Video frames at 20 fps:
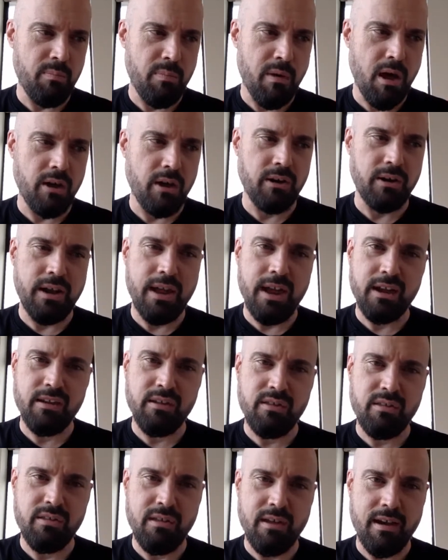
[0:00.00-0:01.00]

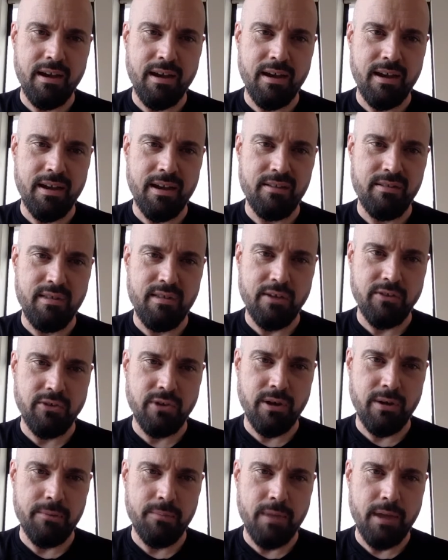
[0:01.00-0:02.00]
bottlenecks,
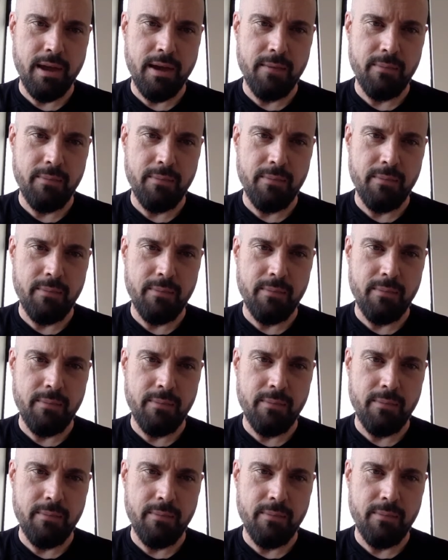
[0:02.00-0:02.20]
etc.,